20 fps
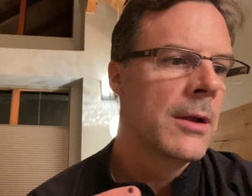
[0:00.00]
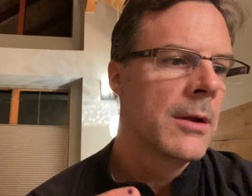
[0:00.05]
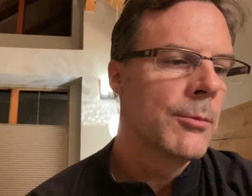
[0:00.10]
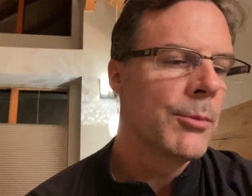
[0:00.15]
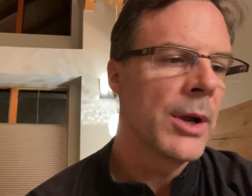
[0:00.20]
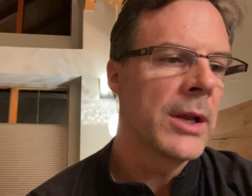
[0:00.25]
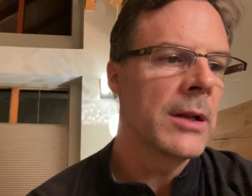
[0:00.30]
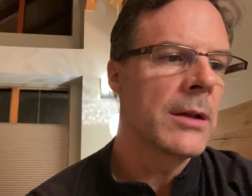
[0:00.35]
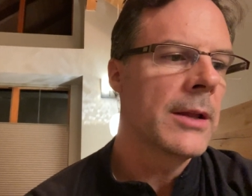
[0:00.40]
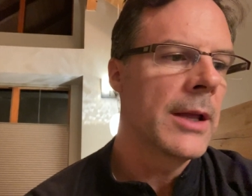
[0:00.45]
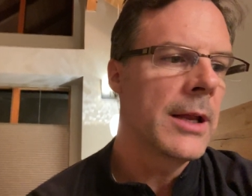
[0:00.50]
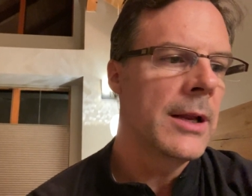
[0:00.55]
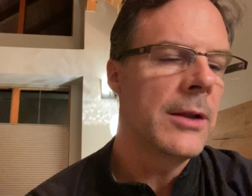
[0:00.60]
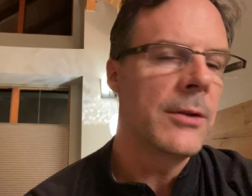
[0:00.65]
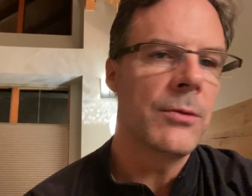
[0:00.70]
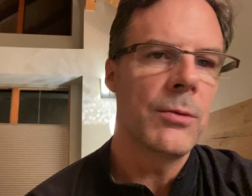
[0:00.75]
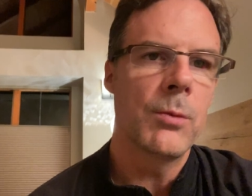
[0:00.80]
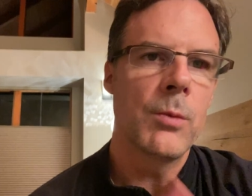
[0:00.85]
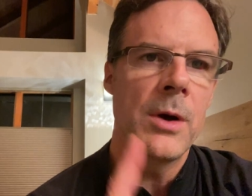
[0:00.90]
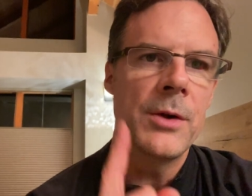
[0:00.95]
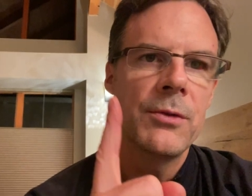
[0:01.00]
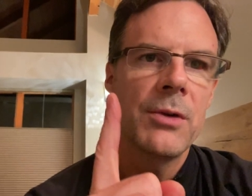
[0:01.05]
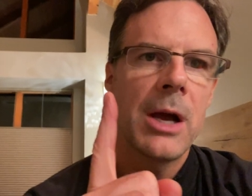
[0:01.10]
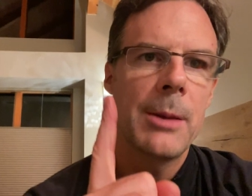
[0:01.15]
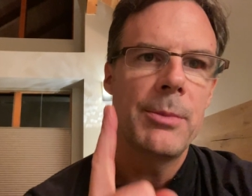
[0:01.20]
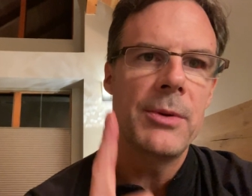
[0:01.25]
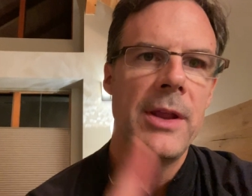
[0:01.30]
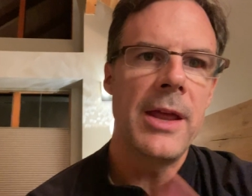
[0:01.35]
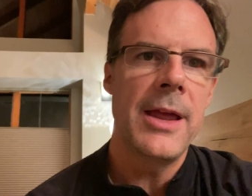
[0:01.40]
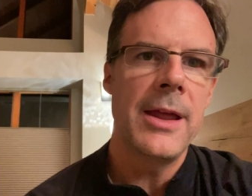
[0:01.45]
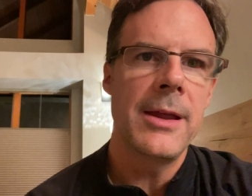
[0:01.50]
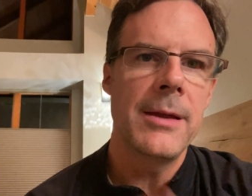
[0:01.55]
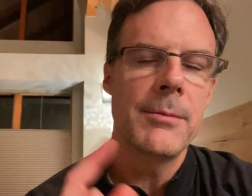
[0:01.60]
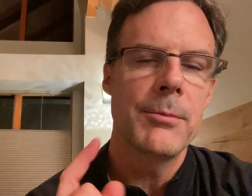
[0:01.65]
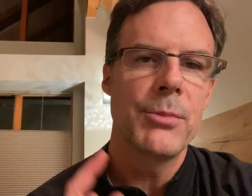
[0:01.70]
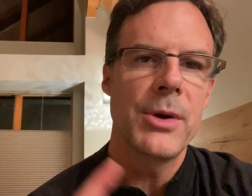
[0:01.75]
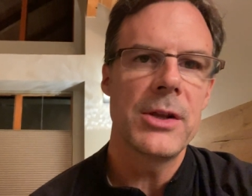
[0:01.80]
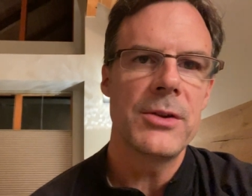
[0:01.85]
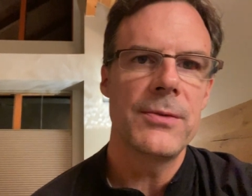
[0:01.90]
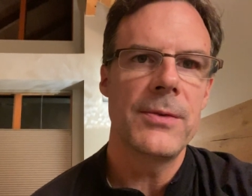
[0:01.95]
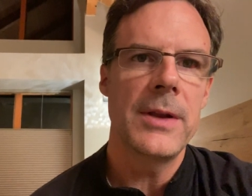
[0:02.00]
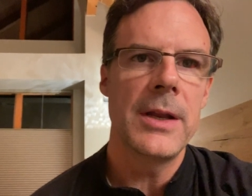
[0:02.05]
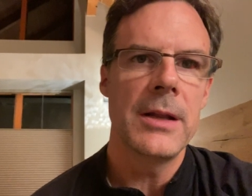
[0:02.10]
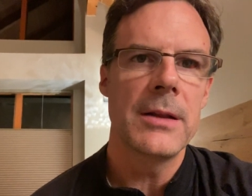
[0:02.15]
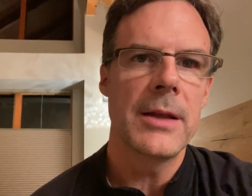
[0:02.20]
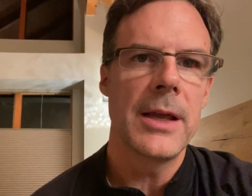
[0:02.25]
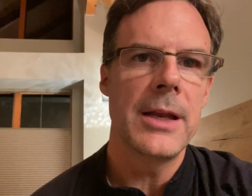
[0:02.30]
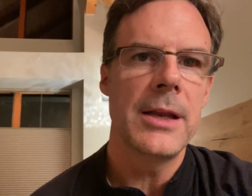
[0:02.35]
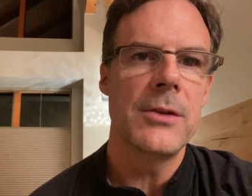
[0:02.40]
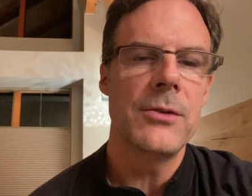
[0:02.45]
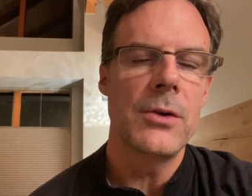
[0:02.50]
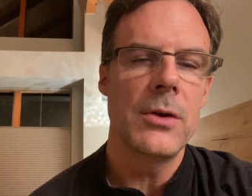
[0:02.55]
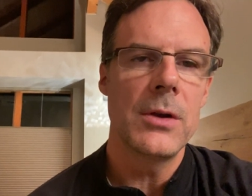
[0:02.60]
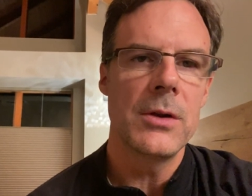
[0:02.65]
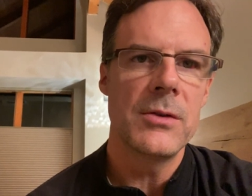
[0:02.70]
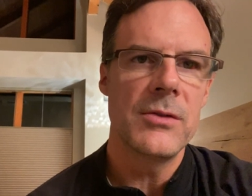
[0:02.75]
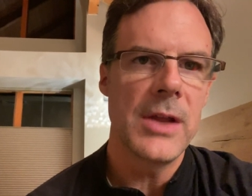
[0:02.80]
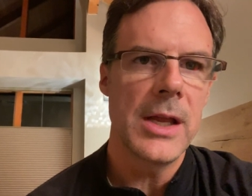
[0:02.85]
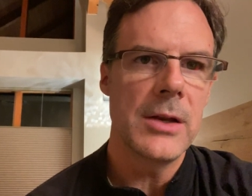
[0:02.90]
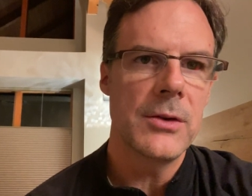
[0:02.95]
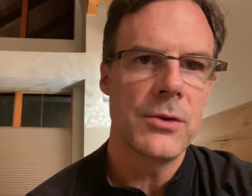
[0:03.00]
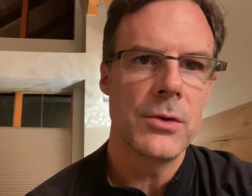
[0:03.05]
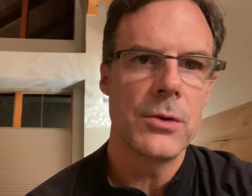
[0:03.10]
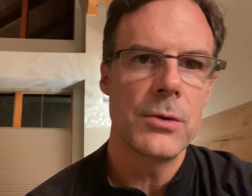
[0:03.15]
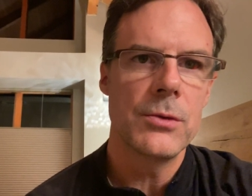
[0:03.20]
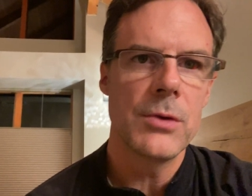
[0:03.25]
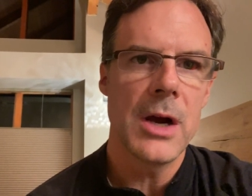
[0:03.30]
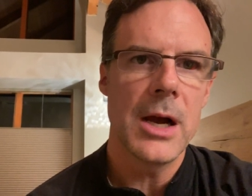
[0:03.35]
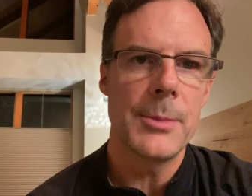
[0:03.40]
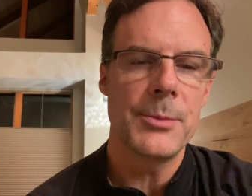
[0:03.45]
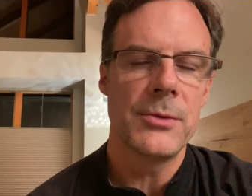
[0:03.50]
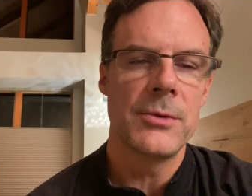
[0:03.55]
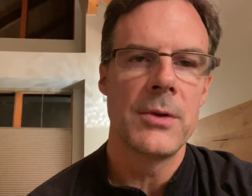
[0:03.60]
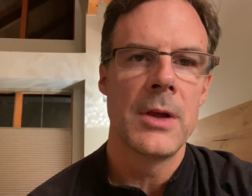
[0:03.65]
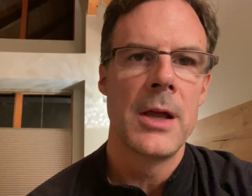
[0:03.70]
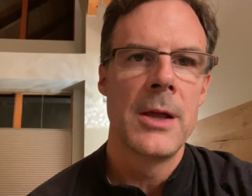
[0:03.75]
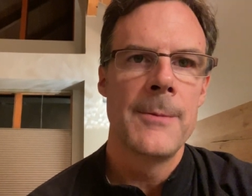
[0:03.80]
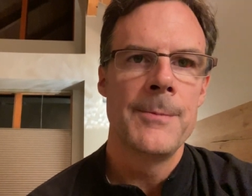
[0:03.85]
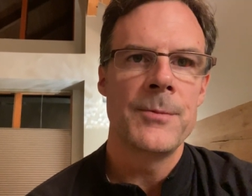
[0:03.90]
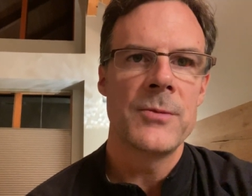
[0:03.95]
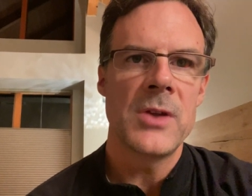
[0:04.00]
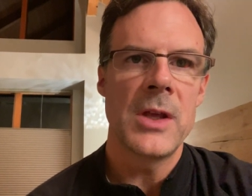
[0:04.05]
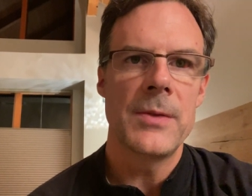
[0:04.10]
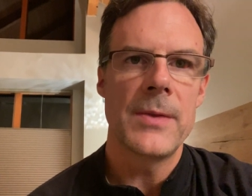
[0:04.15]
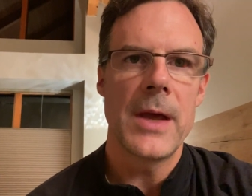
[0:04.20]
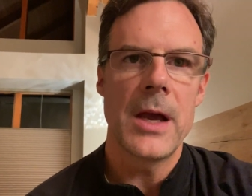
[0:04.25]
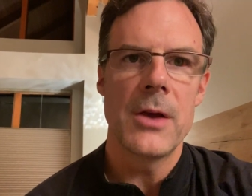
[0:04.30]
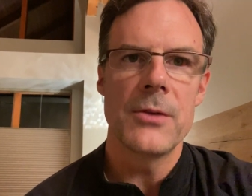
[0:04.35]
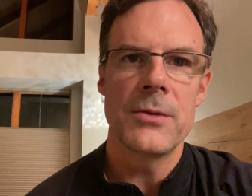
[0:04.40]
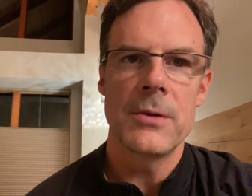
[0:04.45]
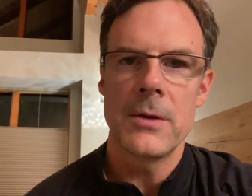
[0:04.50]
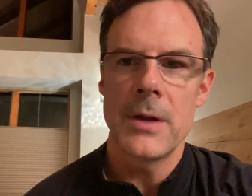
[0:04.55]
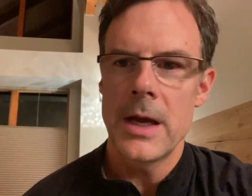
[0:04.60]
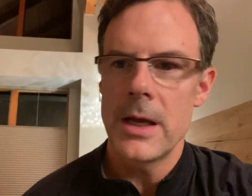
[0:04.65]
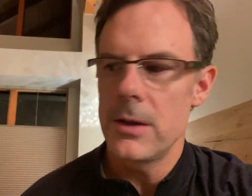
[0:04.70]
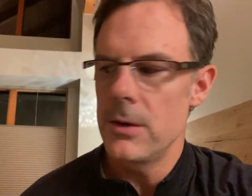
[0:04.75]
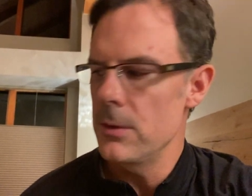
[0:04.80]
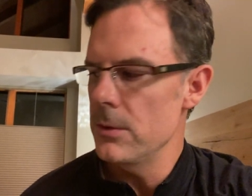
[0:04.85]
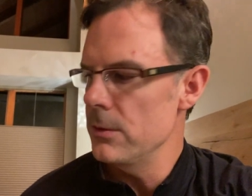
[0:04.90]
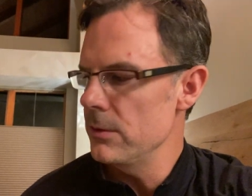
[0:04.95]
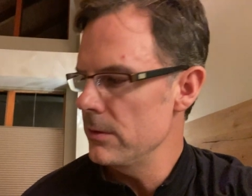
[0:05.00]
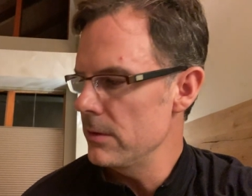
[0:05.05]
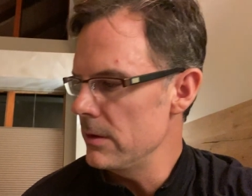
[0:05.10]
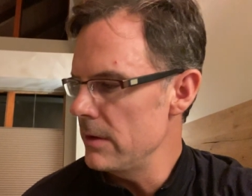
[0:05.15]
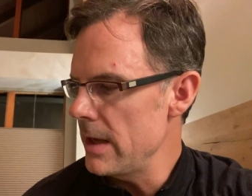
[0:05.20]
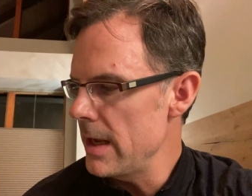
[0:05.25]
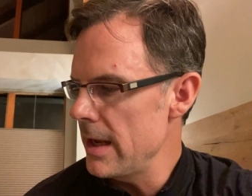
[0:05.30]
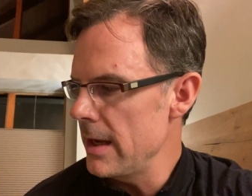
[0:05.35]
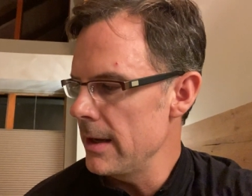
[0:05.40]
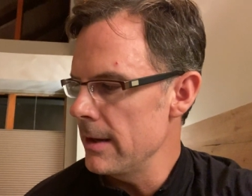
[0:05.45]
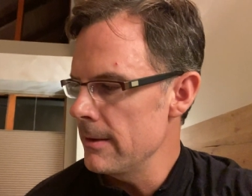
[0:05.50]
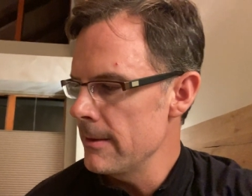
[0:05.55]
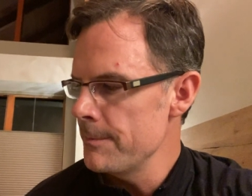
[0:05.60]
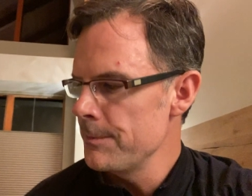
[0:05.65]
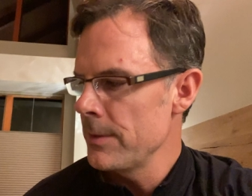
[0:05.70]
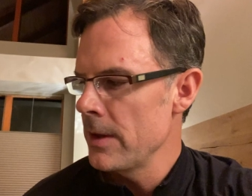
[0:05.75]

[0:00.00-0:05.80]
Pregnant ladies, one drop a day. Breastfeeding ladies, you can take two drops, 10,000 use a day.